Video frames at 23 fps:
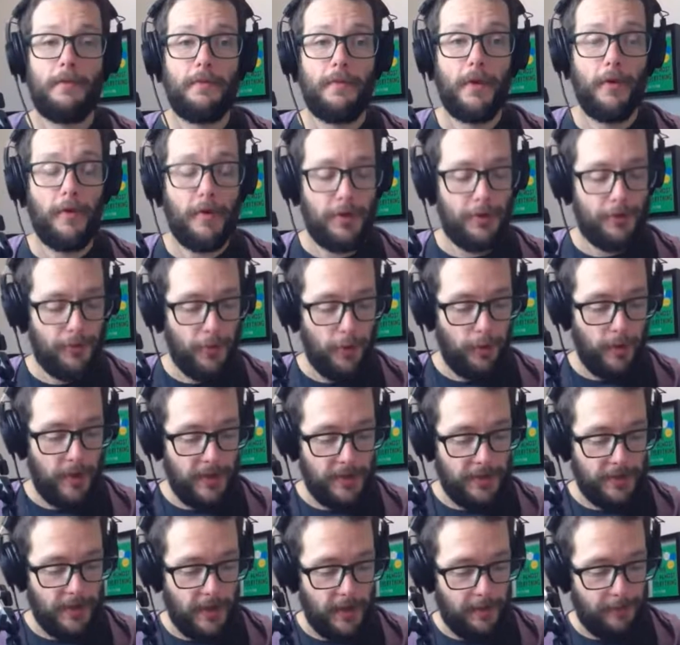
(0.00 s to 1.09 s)
Very true, he
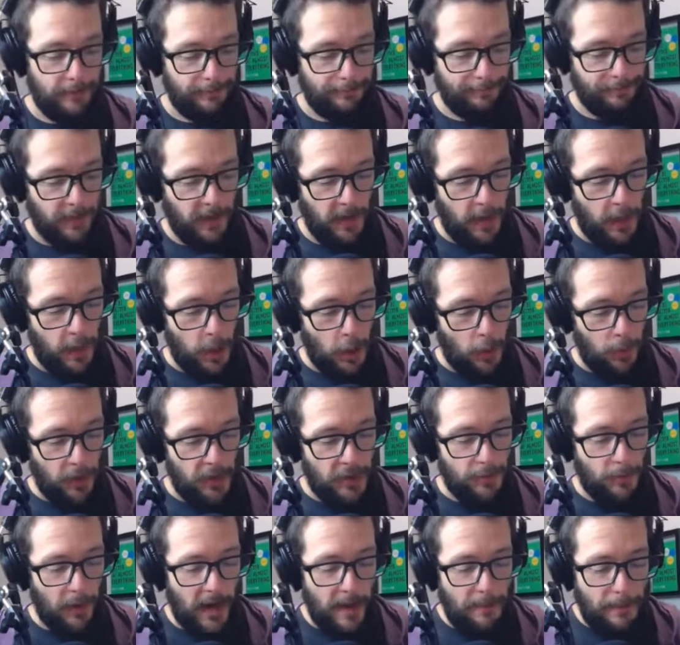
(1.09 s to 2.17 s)
said,
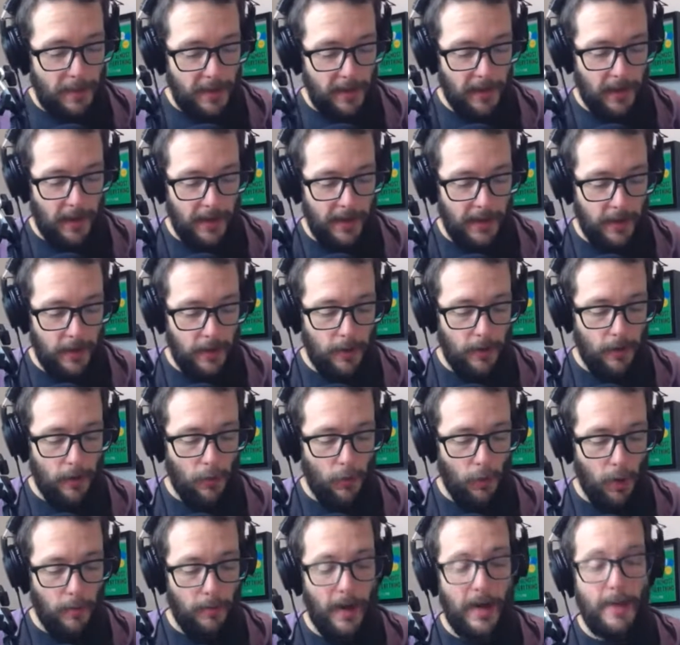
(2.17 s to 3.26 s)
which might be like
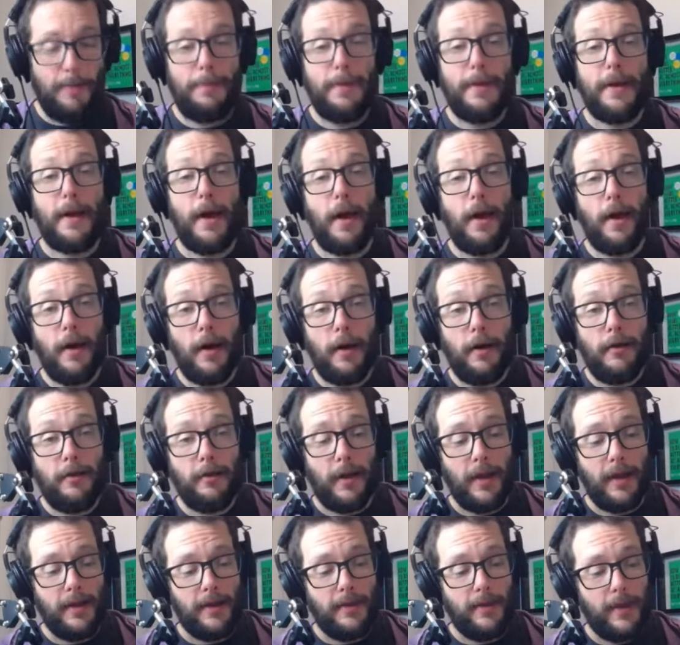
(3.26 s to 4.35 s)
or might be
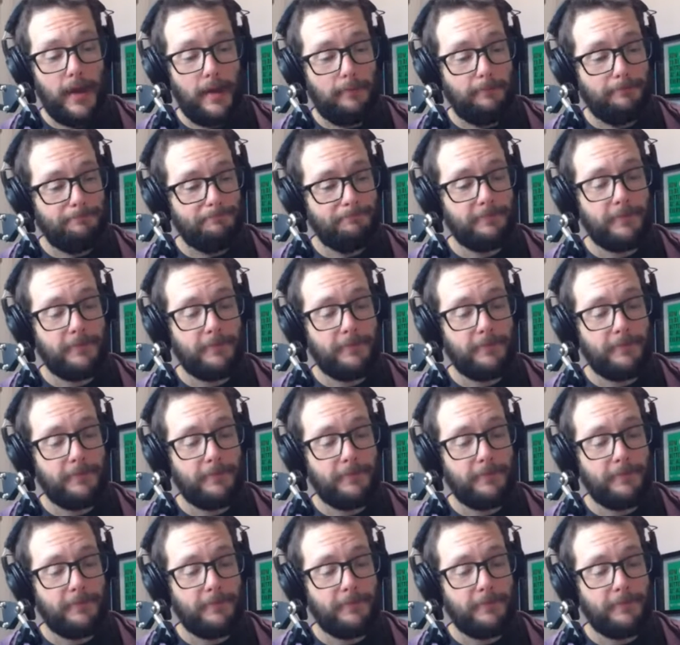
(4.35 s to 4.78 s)
unlike them.